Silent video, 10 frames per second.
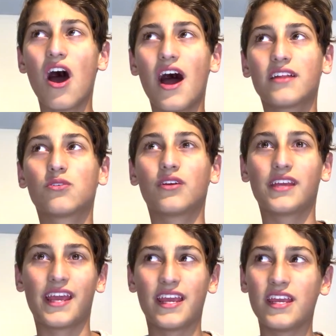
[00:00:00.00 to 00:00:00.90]
I thought
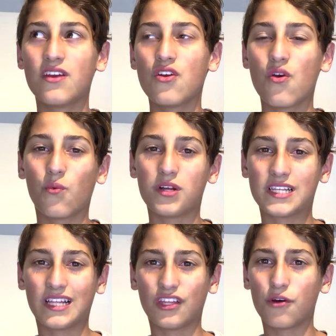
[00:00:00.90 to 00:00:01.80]
he
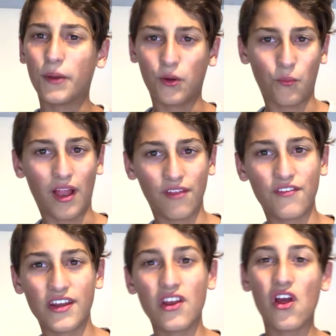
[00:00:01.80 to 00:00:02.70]
was a little bit
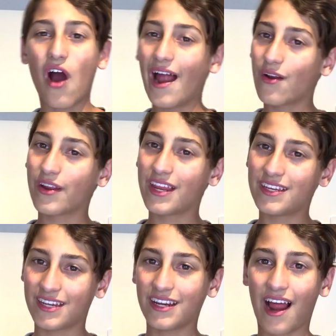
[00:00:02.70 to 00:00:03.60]
irrelevant. I know he
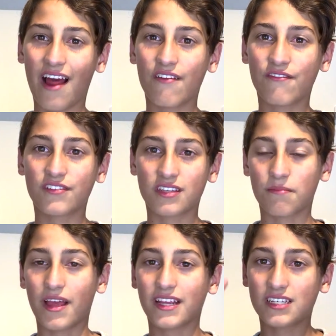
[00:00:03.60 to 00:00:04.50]
did have some
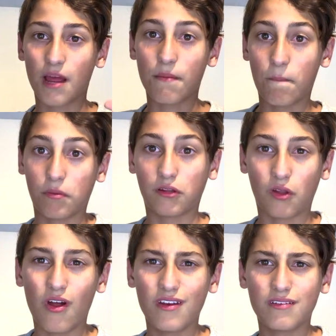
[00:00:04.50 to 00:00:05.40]
like type of
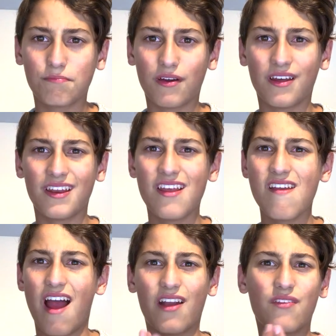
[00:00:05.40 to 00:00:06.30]
plot, but
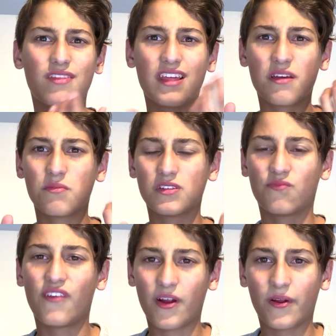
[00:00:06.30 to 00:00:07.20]
I don't think it was
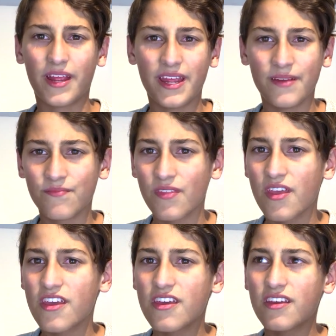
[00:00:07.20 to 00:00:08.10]
very
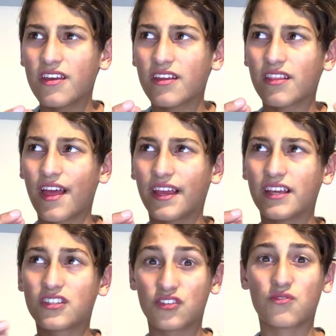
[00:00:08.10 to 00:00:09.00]
like
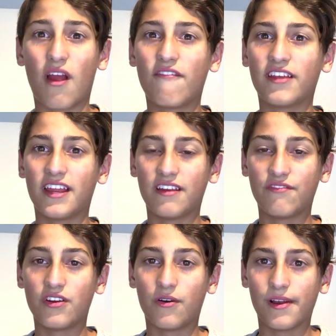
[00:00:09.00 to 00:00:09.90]
extravagant, if
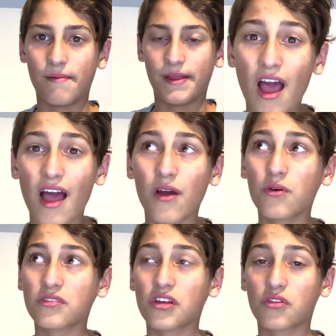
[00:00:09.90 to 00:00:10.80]
you know what I mean. I
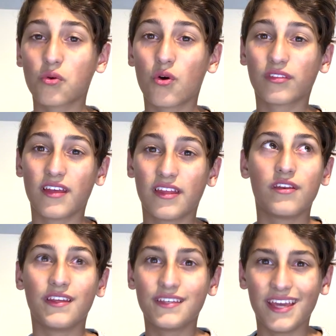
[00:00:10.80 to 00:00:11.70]
also thought that
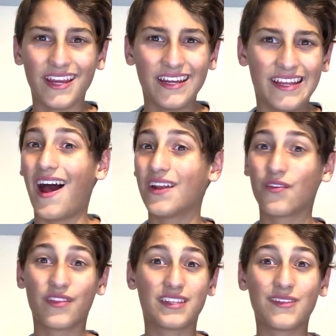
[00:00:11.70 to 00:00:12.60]
Nagini, I
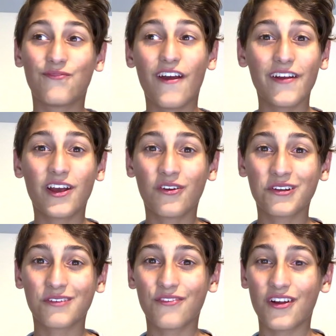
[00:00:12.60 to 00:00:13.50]
know this is very
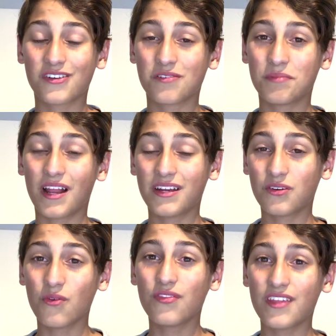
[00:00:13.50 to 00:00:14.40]
controversial, but I
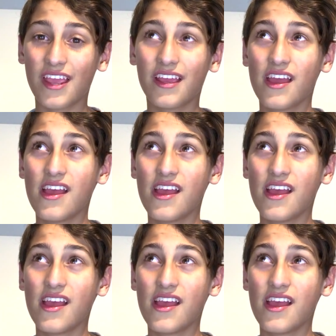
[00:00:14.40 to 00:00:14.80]
don't think